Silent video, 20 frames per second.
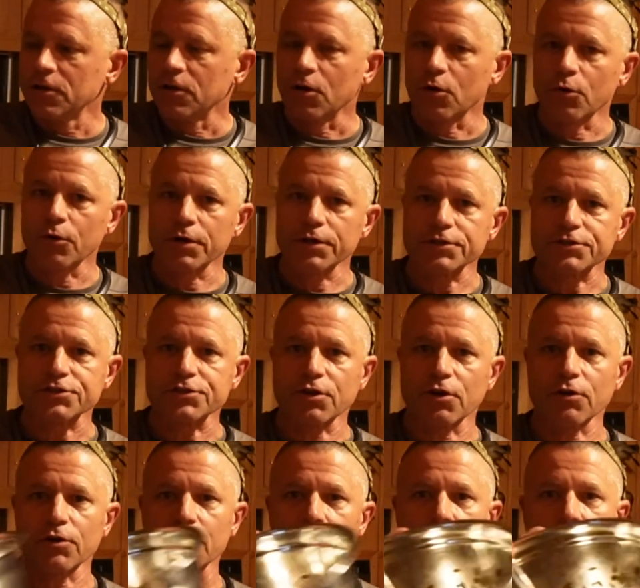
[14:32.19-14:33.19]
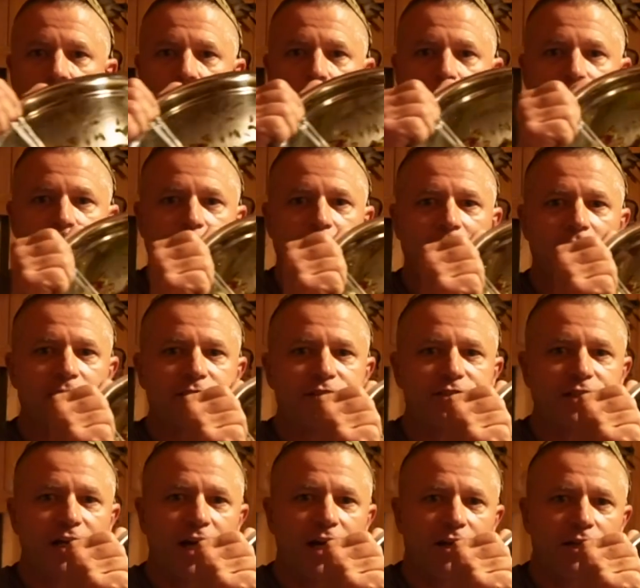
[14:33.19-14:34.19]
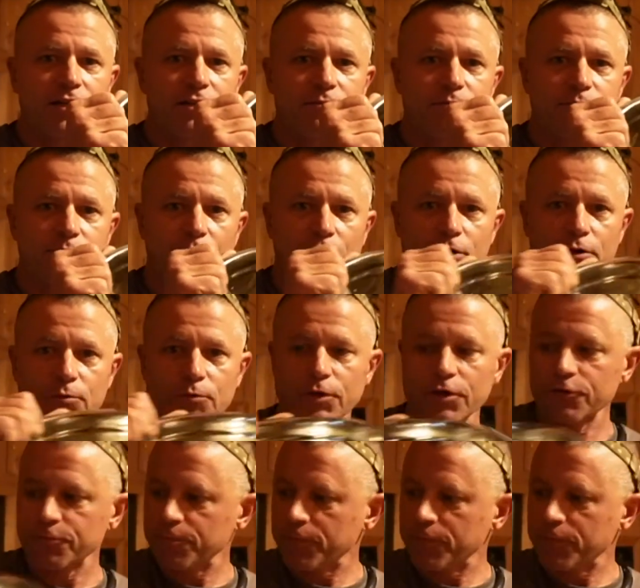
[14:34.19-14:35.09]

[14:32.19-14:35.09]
Already started on my big ass salad, brought it with